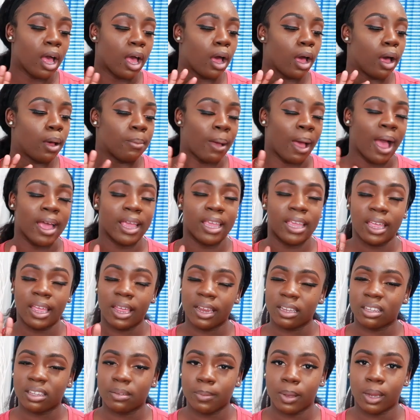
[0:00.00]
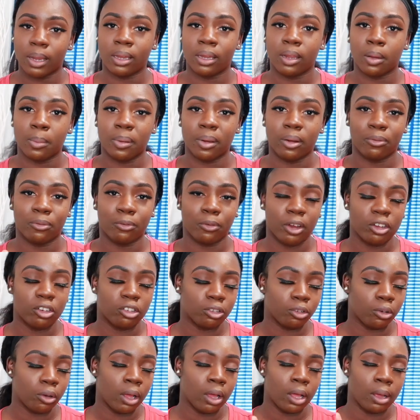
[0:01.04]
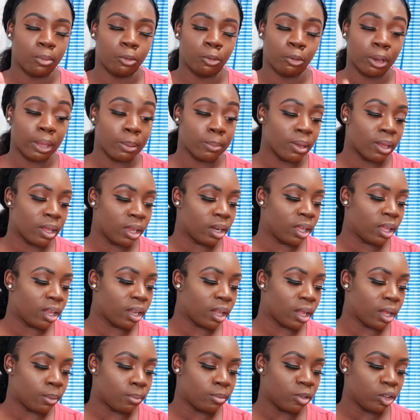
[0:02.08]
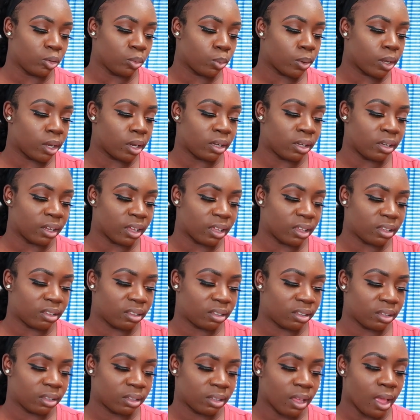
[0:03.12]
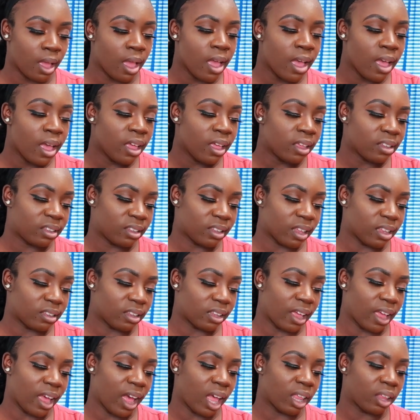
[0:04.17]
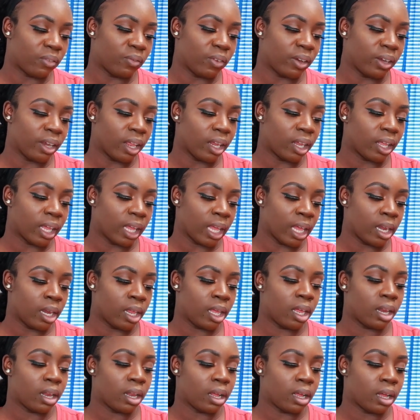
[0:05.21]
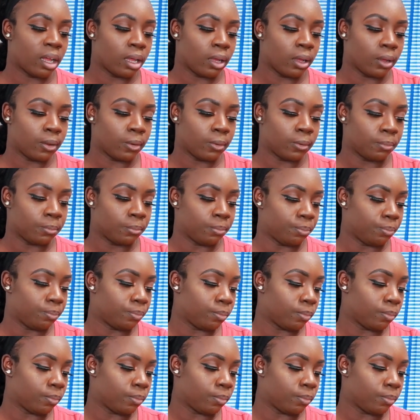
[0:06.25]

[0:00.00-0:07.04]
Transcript: Um, I can smell a little bit of fresh uh, cream in it. Um, this one does says it has vanilla in it. Um,